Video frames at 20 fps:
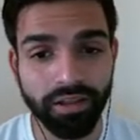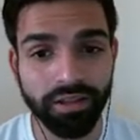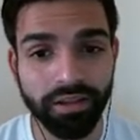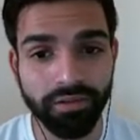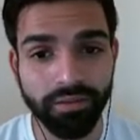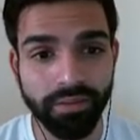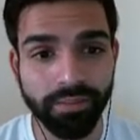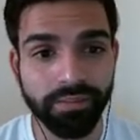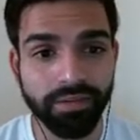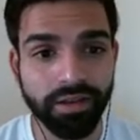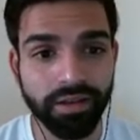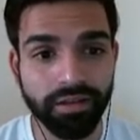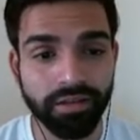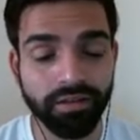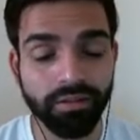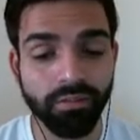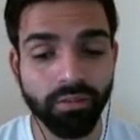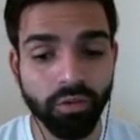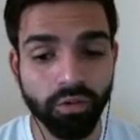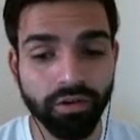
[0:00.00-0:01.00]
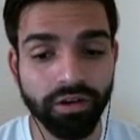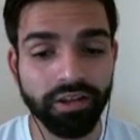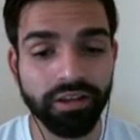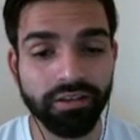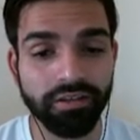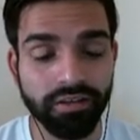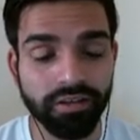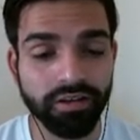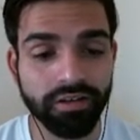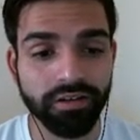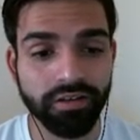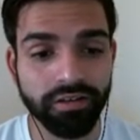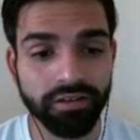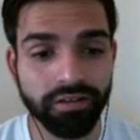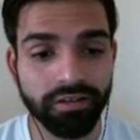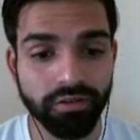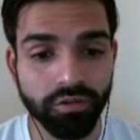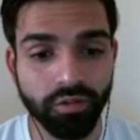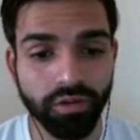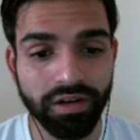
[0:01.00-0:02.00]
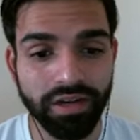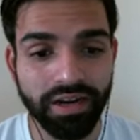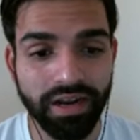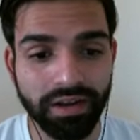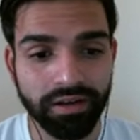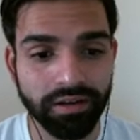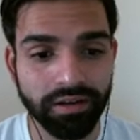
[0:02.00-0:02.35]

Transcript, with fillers: the website the more easier it is to attract